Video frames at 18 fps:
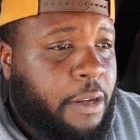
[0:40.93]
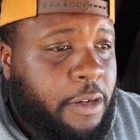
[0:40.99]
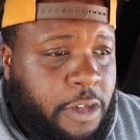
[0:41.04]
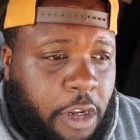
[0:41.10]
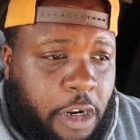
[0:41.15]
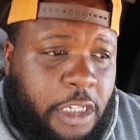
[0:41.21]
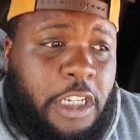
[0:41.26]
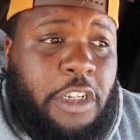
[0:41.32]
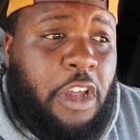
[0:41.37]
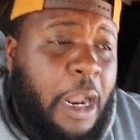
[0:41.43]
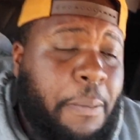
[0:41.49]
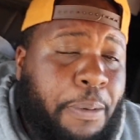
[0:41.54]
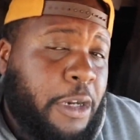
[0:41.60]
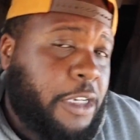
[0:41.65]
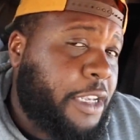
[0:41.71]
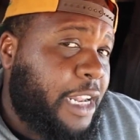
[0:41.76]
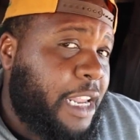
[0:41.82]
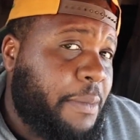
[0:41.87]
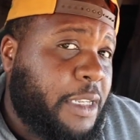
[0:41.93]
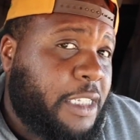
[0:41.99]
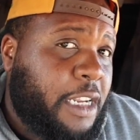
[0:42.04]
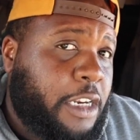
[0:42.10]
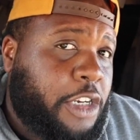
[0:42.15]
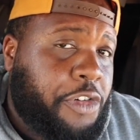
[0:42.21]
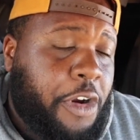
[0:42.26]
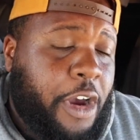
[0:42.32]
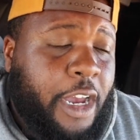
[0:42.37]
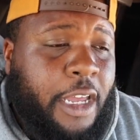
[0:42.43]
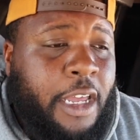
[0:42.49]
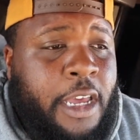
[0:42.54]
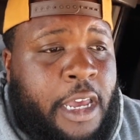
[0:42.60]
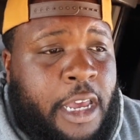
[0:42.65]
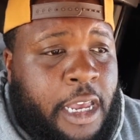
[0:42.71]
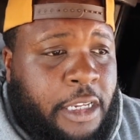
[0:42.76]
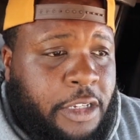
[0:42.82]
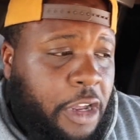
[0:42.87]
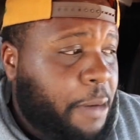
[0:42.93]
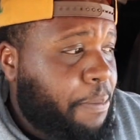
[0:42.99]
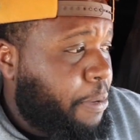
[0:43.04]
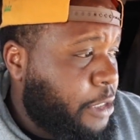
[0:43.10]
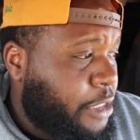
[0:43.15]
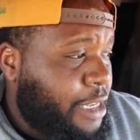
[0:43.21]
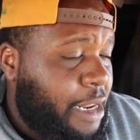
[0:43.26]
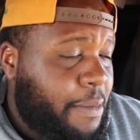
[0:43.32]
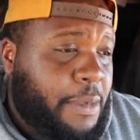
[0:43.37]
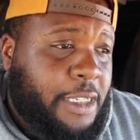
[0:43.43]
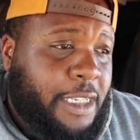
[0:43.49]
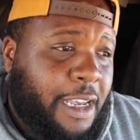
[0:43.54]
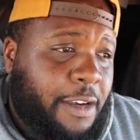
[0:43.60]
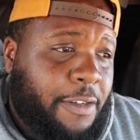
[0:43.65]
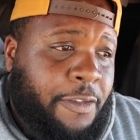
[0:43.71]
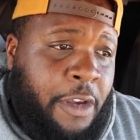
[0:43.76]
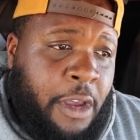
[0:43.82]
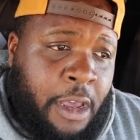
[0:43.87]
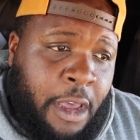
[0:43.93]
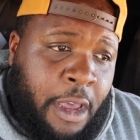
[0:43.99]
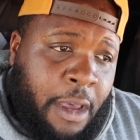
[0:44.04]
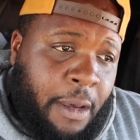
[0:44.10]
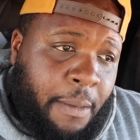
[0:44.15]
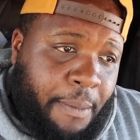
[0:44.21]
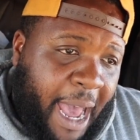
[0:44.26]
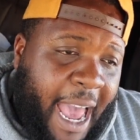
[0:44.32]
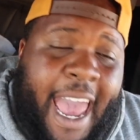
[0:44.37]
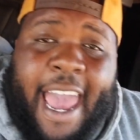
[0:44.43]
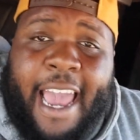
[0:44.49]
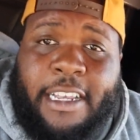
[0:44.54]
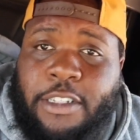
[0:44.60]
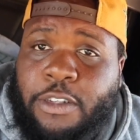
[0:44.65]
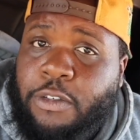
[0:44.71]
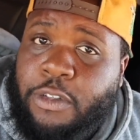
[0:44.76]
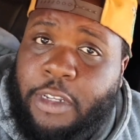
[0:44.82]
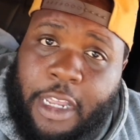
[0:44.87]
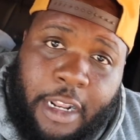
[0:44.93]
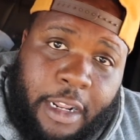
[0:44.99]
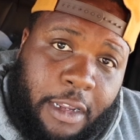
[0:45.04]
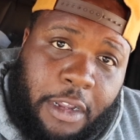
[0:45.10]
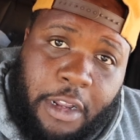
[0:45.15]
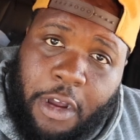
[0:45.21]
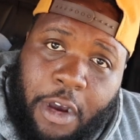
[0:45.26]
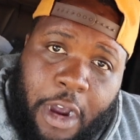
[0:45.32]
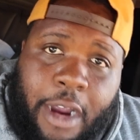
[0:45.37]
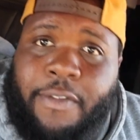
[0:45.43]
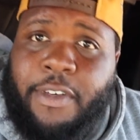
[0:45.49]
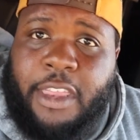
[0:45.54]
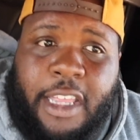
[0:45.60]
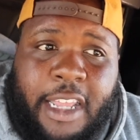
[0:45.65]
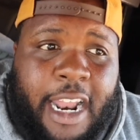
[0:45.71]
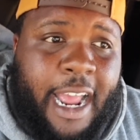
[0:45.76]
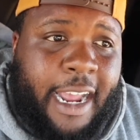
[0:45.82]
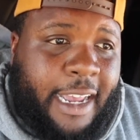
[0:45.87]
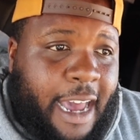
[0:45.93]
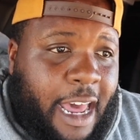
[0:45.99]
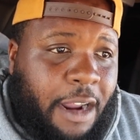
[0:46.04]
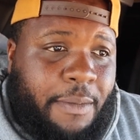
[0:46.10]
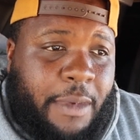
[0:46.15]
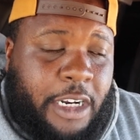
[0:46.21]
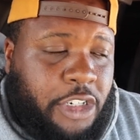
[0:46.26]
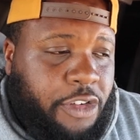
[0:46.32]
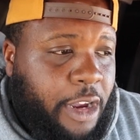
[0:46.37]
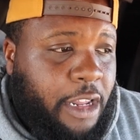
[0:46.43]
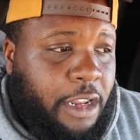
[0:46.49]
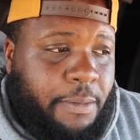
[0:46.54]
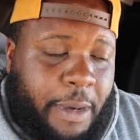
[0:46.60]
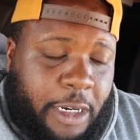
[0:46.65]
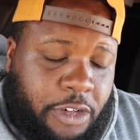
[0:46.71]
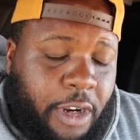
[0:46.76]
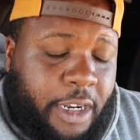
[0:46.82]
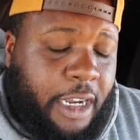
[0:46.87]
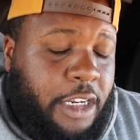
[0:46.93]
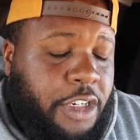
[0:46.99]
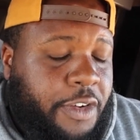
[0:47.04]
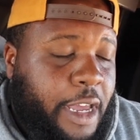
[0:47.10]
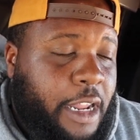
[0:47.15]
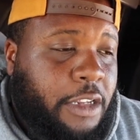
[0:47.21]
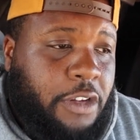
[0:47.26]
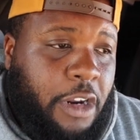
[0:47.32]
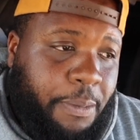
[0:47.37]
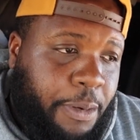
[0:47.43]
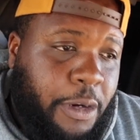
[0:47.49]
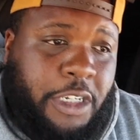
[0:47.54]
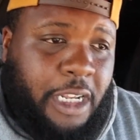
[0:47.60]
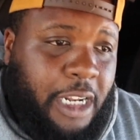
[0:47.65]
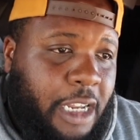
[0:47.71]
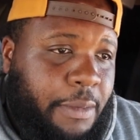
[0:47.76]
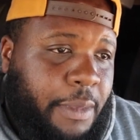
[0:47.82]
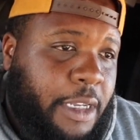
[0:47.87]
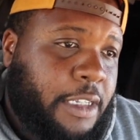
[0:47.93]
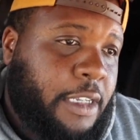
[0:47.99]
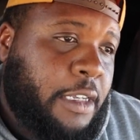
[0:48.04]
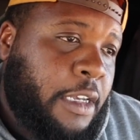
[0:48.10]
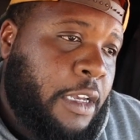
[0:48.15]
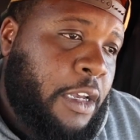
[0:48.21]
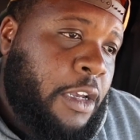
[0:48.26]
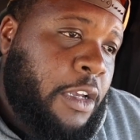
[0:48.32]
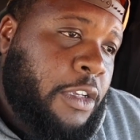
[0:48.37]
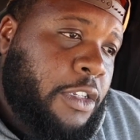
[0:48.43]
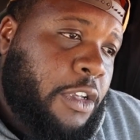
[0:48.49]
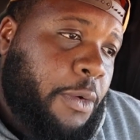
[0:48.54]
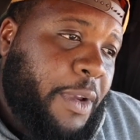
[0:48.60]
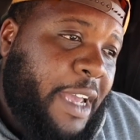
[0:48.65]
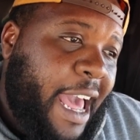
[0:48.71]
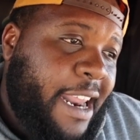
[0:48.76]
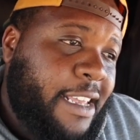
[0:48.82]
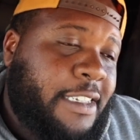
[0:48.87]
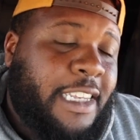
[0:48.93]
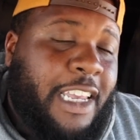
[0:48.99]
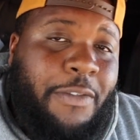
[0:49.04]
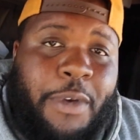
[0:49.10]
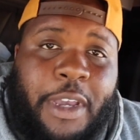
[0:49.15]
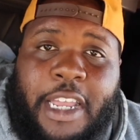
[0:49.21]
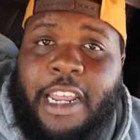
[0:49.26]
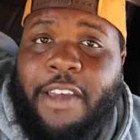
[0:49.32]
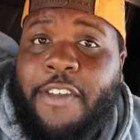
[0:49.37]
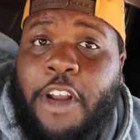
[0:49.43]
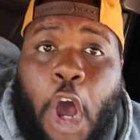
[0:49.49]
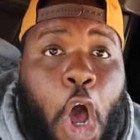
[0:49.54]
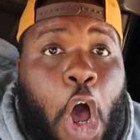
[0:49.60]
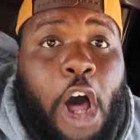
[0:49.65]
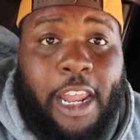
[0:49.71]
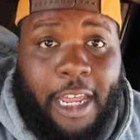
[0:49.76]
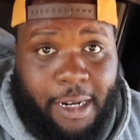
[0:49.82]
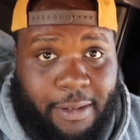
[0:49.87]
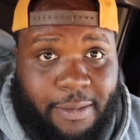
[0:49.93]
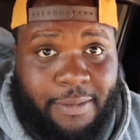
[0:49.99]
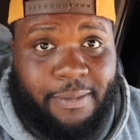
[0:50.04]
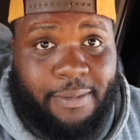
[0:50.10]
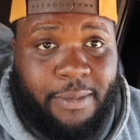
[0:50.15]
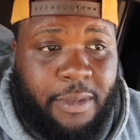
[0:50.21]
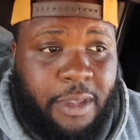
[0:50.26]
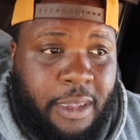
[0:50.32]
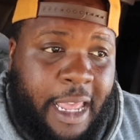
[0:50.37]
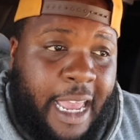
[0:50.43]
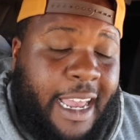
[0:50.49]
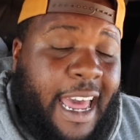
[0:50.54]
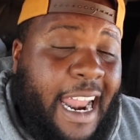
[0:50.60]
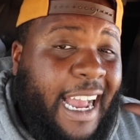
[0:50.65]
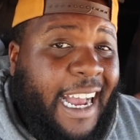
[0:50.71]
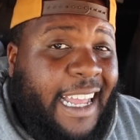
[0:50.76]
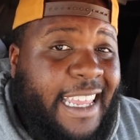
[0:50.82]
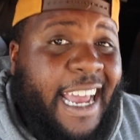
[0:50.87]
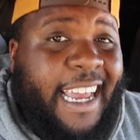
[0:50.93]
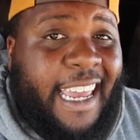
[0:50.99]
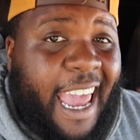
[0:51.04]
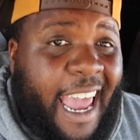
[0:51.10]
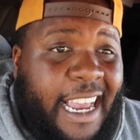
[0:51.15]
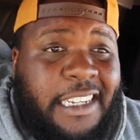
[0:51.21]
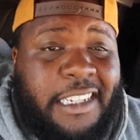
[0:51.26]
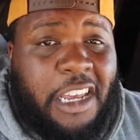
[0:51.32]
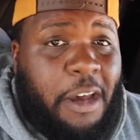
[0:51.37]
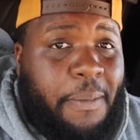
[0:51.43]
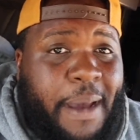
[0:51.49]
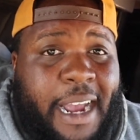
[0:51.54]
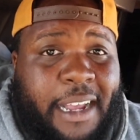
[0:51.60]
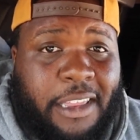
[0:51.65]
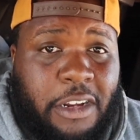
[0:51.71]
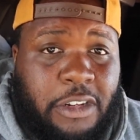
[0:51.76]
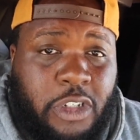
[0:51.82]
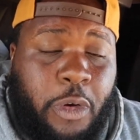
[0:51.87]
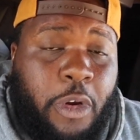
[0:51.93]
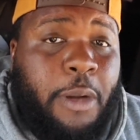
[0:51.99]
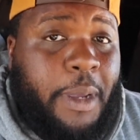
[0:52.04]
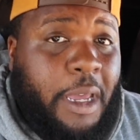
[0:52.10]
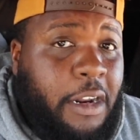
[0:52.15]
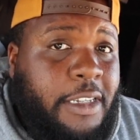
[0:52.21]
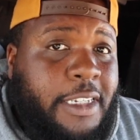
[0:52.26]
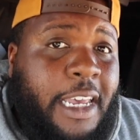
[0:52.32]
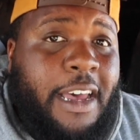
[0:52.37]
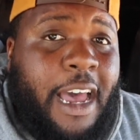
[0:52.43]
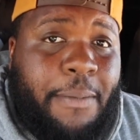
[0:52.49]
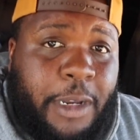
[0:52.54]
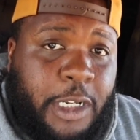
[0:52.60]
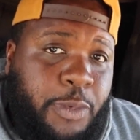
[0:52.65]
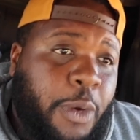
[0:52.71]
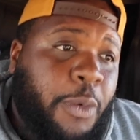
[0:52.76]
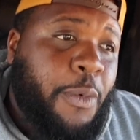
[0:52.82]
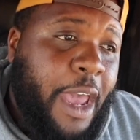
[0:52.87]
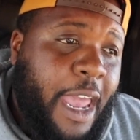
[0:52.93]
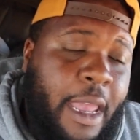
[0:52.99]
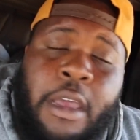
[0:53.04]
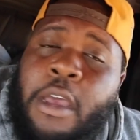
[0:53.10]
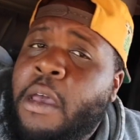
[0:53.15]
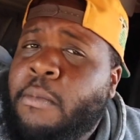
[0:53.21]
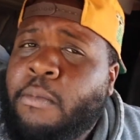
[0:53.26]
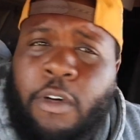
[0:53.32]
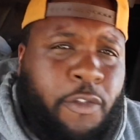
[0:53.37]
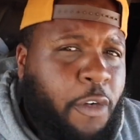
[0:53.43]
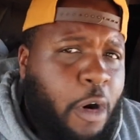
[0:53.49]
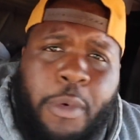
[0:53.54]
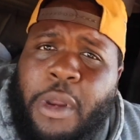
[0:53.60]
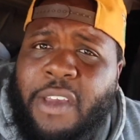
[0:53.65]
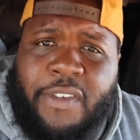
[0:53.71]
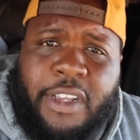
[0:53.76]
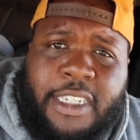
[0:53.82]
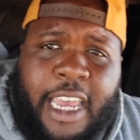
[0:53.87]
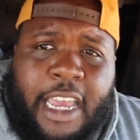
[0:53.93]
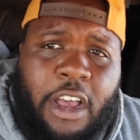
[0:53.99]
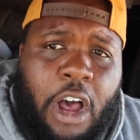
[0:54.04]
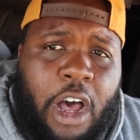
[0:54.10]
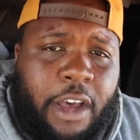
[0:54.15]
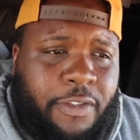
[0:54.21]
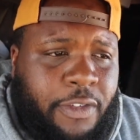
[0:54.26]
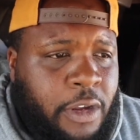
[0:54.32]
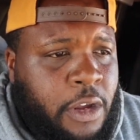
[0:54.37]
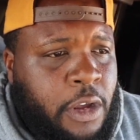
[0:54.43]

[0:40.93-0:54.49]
So this is gonna push the limits of the truck. It's gonna push the limits of my axles and you know everything that I got on my trailer, my truck and trailer is gonna push the limits. So we gotta see if we can even haul it. Thank God I got that gauge scale back there, so we're gonna be able to tell how much we weigh before we even take off.